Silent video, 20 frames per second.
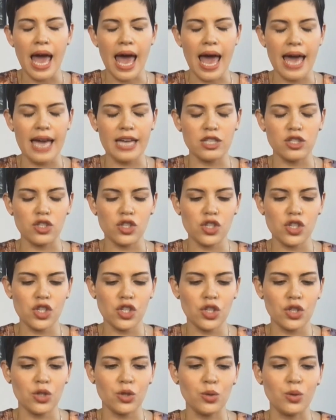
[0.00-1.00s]
and
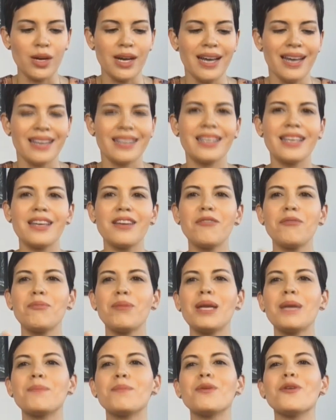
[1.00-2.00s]
to give
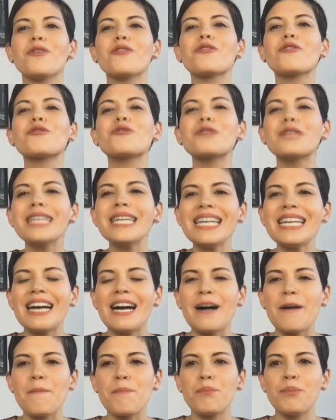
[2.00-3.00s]
people
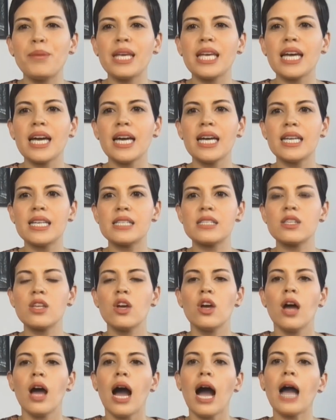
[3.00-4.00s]
freedom, because
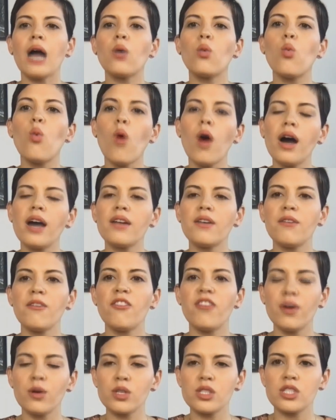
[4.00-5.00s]
I
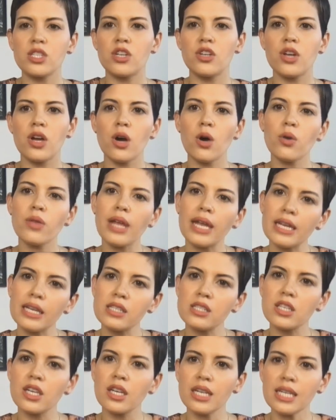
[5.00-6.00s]
want folks to know that
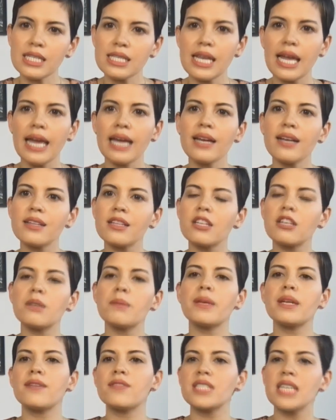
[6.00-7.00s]
it's going to take a little
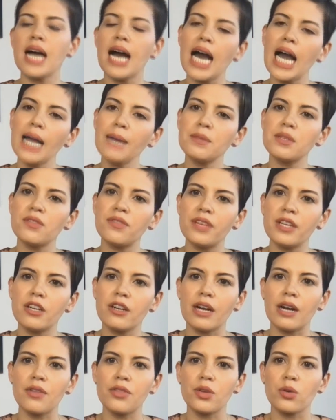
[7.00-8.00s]
bit of time to figure
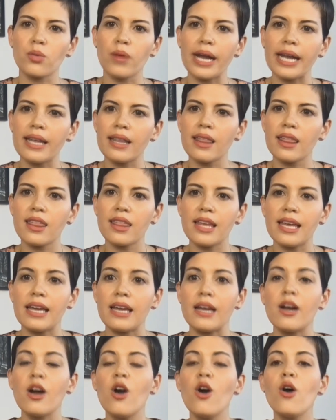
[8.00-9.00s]
out the right
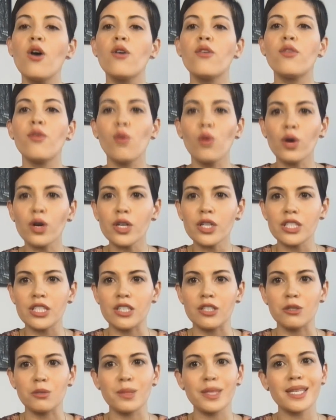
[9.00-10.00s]
thing for
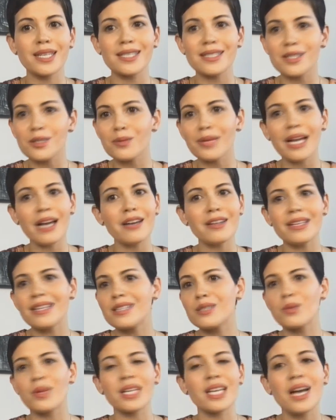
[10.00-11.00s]
you, because the reality
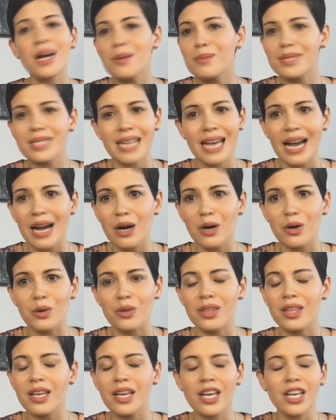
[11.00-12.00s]
is when it comes to
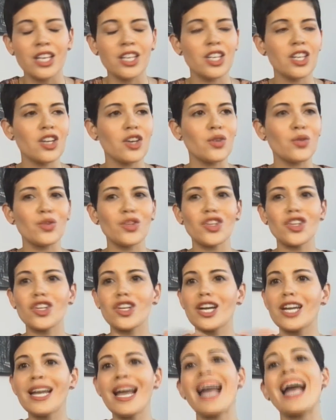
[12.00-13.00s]
health, you know, you're
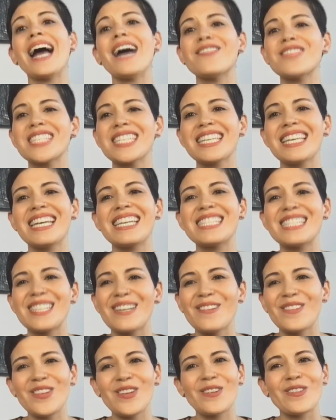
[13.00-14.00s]
going to have to kiss
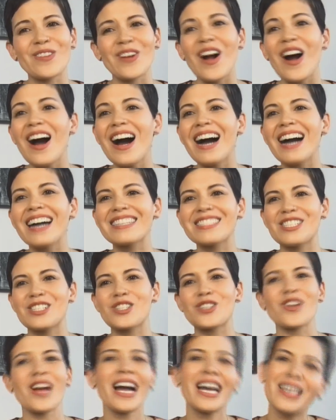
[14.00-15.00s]
a few frogs and
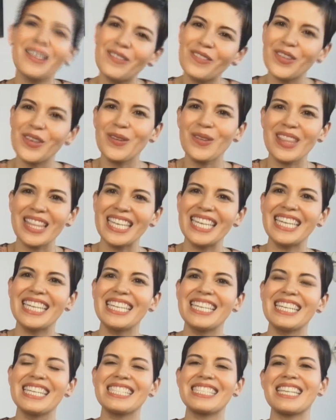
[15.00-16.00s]
try a few
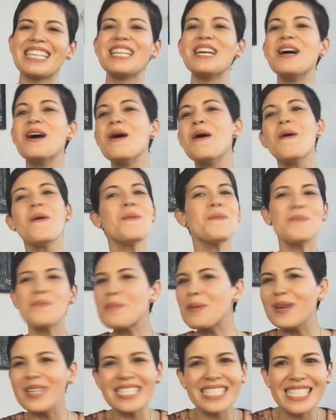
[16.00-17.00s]
things and
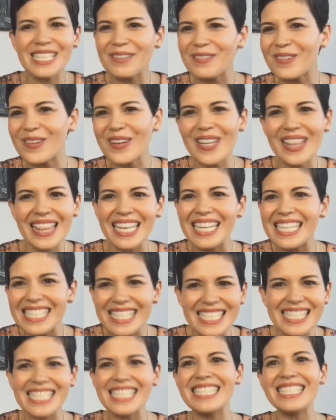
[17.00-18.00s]
put different
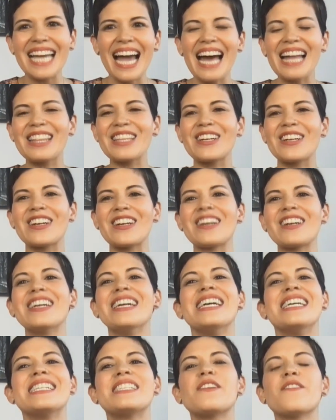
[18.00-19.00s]
things
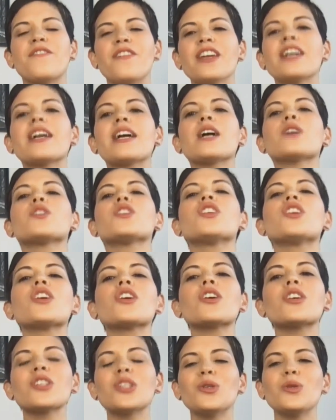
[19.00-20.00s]
together to figure out
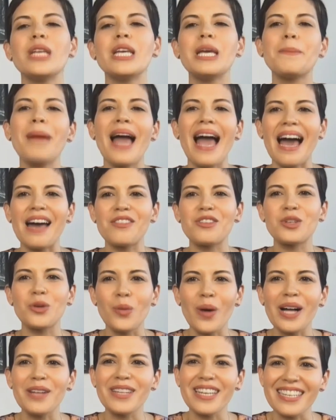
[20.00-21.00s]
your unique path to
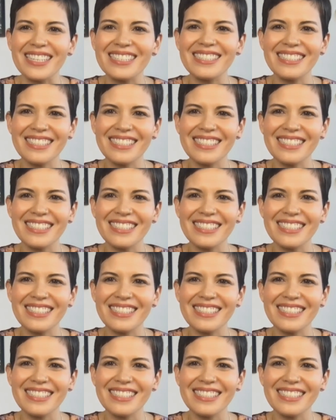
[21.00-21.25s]
wellness.